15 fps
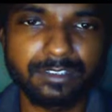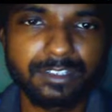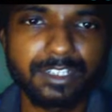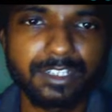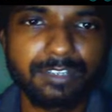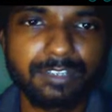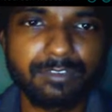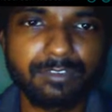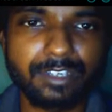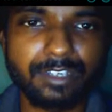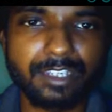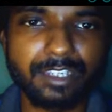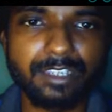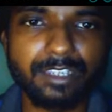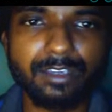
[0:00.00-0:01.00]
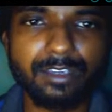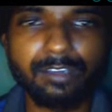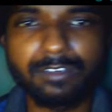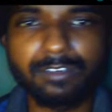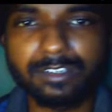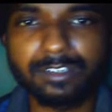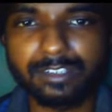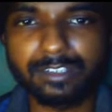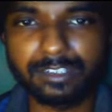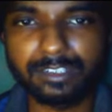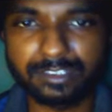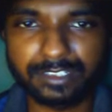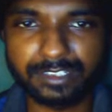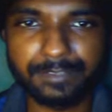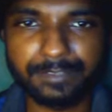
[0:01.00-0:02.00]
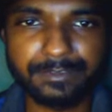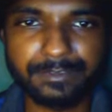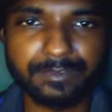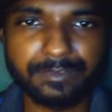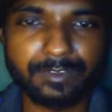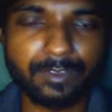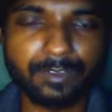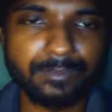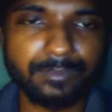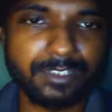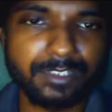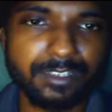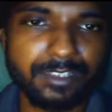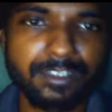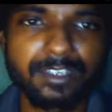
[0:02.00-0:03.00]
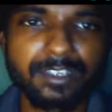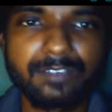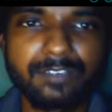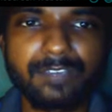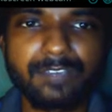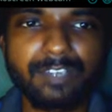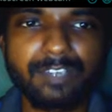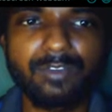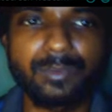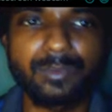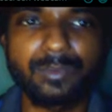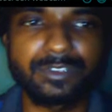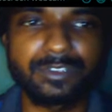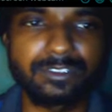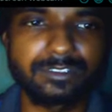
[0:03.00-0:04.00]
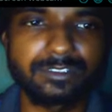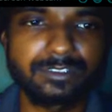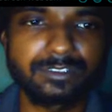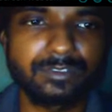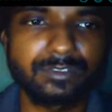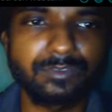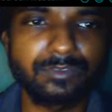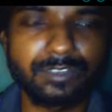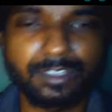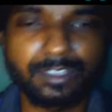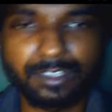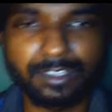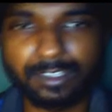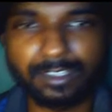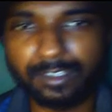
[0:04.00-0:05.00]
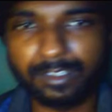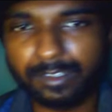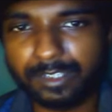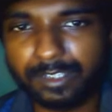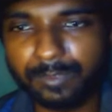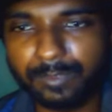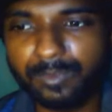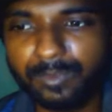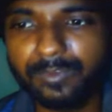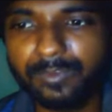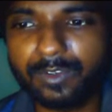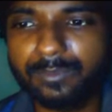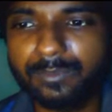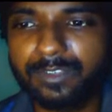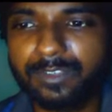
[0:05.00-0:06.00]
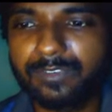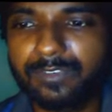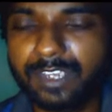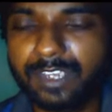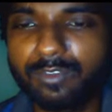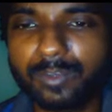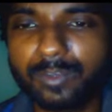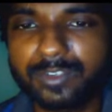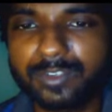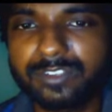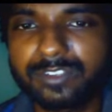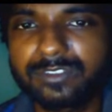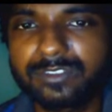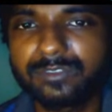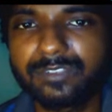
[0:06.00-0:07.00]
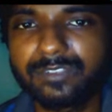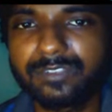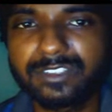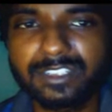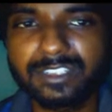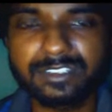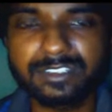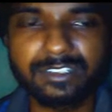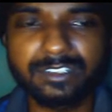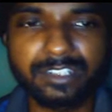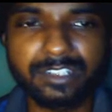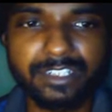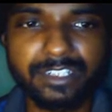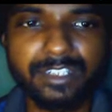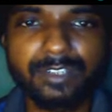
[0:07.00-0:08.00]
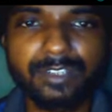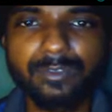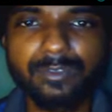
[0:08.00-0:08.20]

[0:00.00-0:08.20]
query, our scripts from the value options. To remove from the value options, we just need to